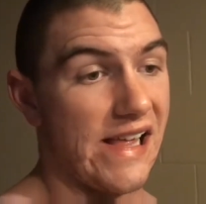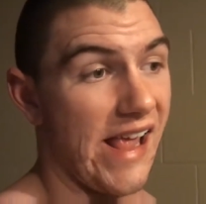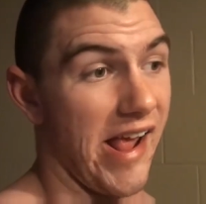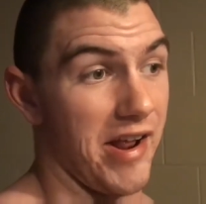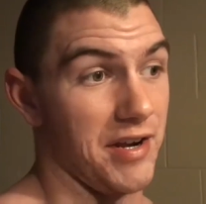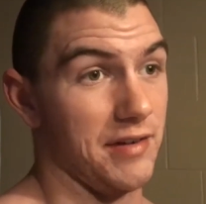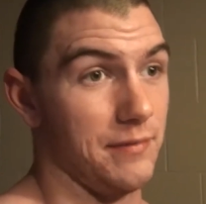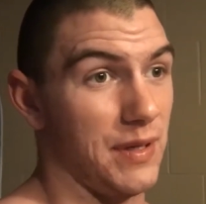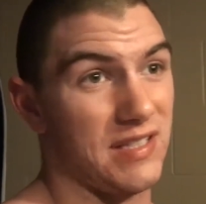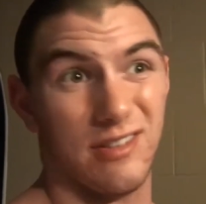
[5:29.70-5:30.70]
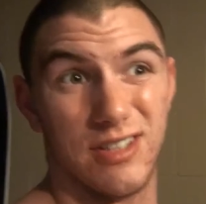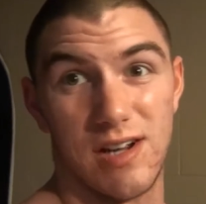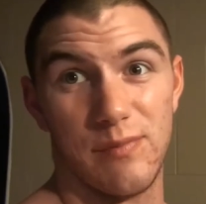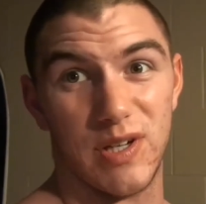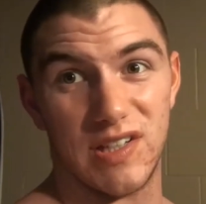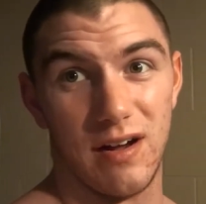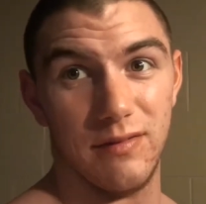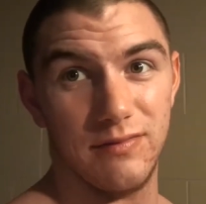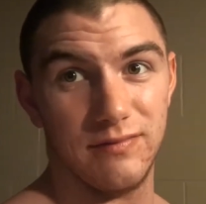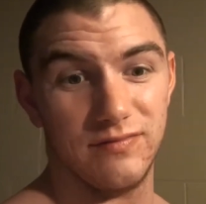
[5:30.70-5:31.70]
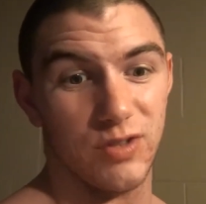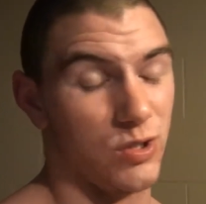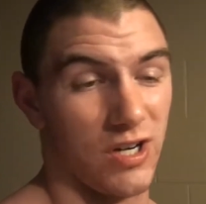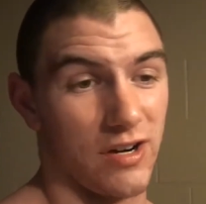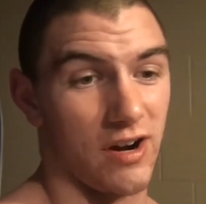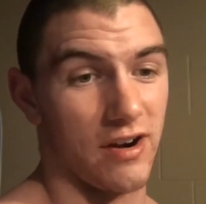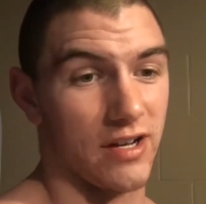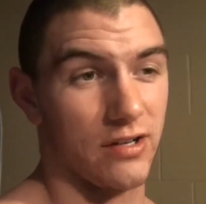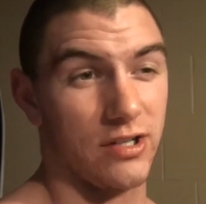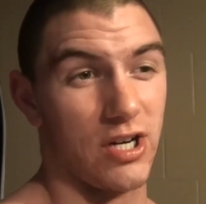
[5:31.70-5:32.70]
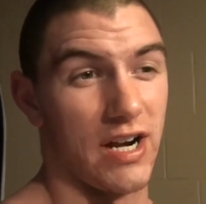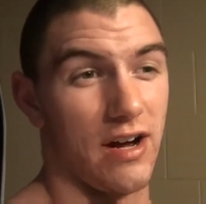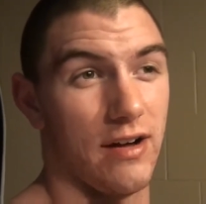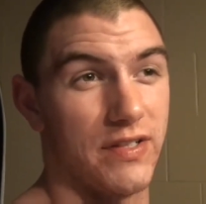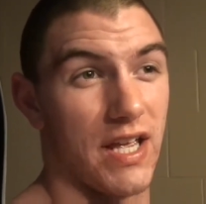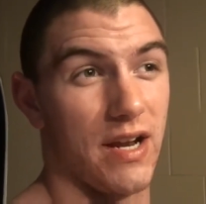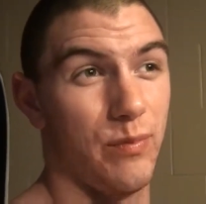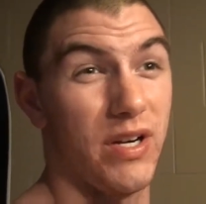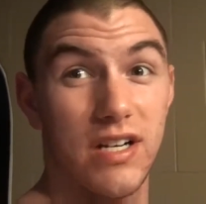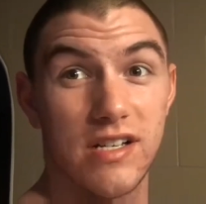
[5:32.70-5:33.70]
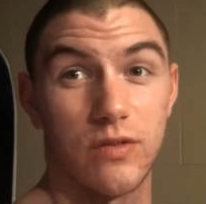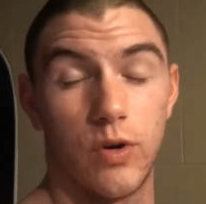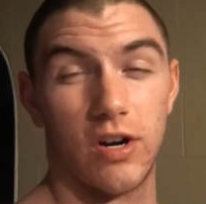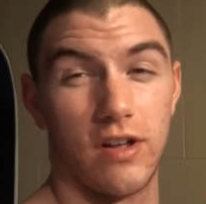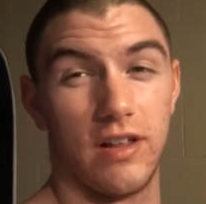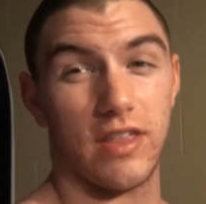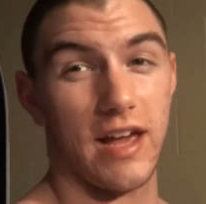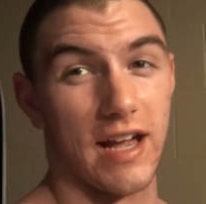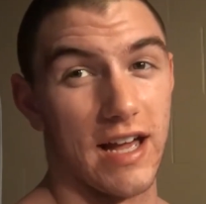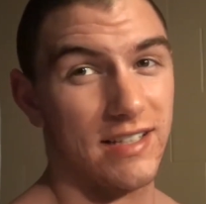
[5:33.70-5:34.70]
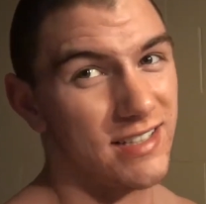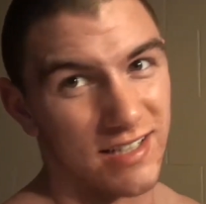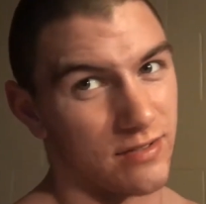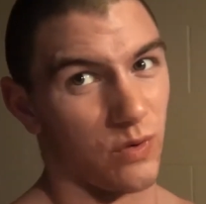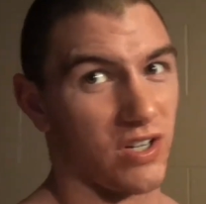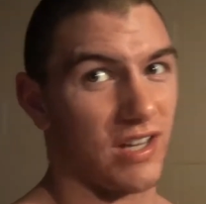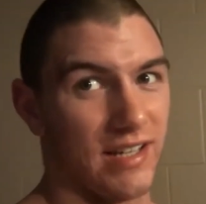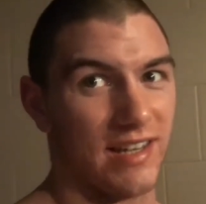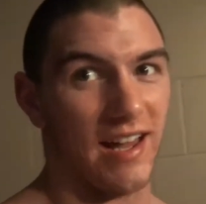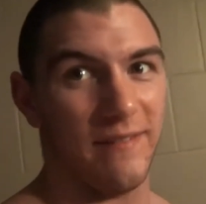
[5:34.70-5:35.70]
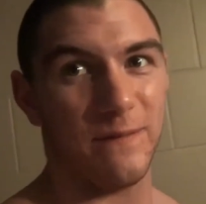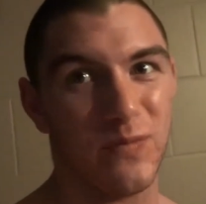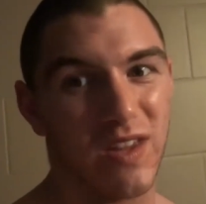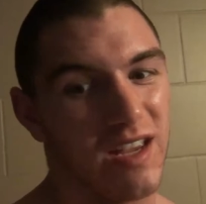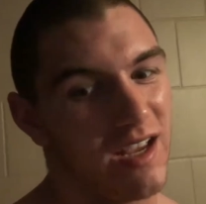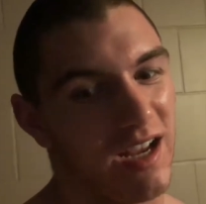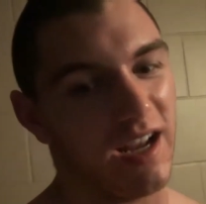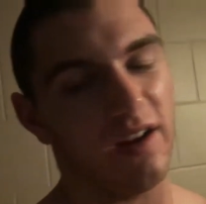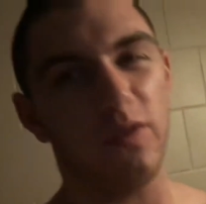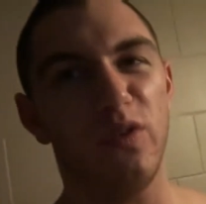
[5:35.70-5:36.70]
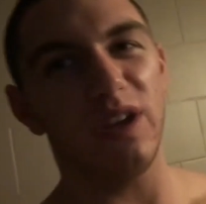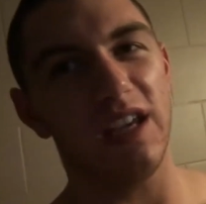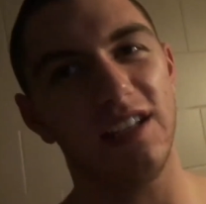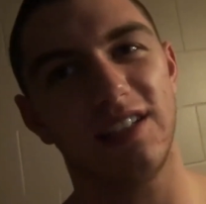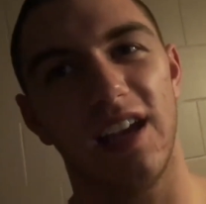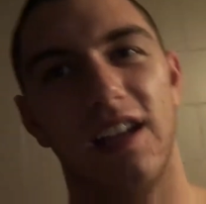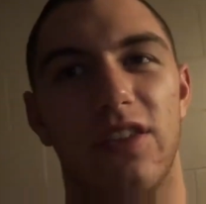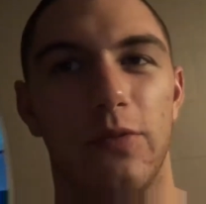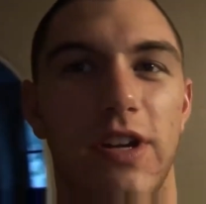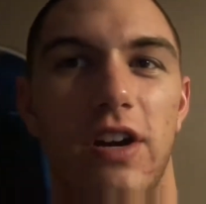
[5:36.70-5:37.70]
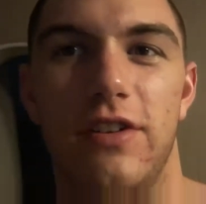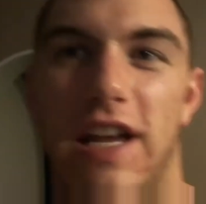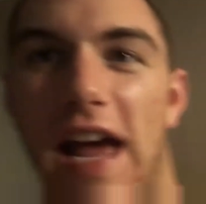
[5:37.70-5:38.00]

and basically starve myself, do a ton of cardio to try to offset it. But it doesn't work like that, guys. It doesn't work like that. And if you eat, say, 300